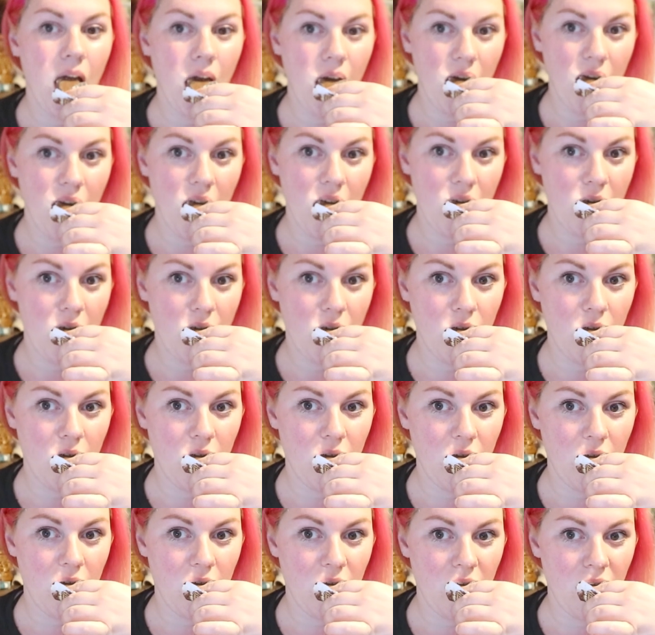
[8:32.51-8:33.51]

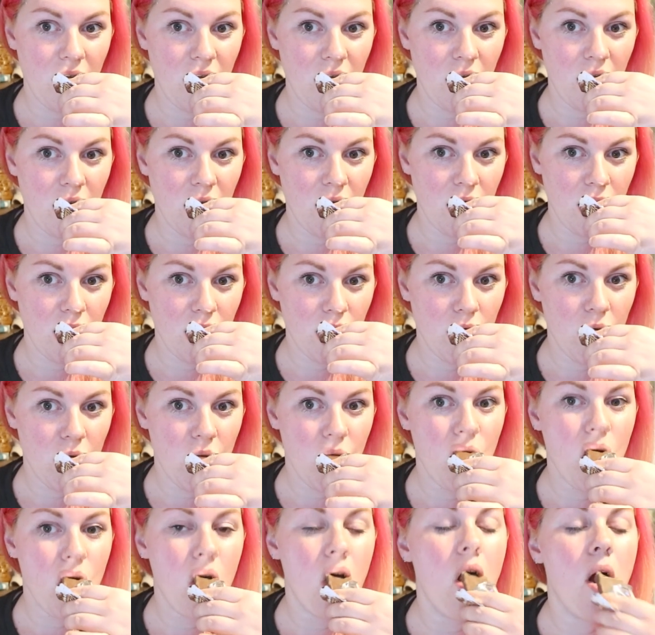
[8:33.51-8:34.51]

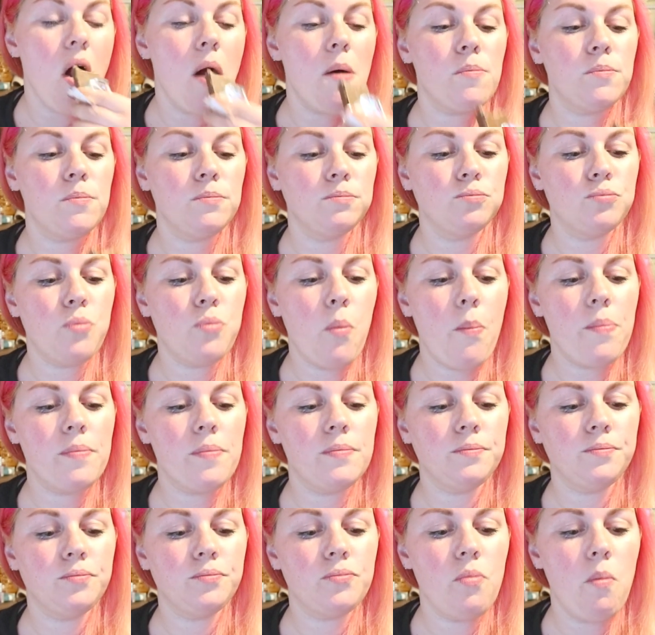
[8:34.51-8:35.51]

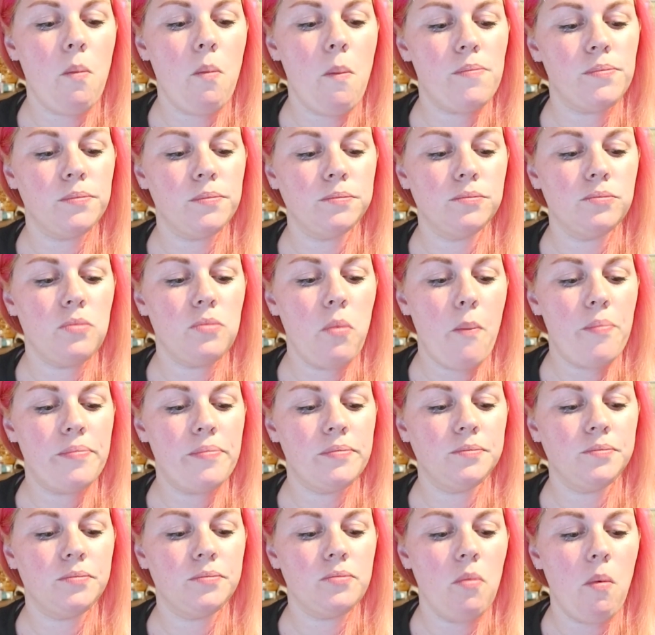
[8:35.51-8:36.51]

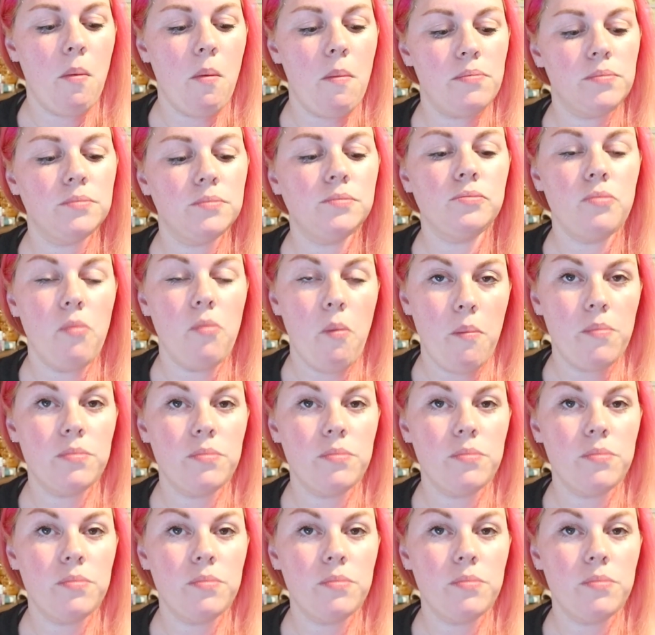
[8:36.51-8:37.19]
(silence)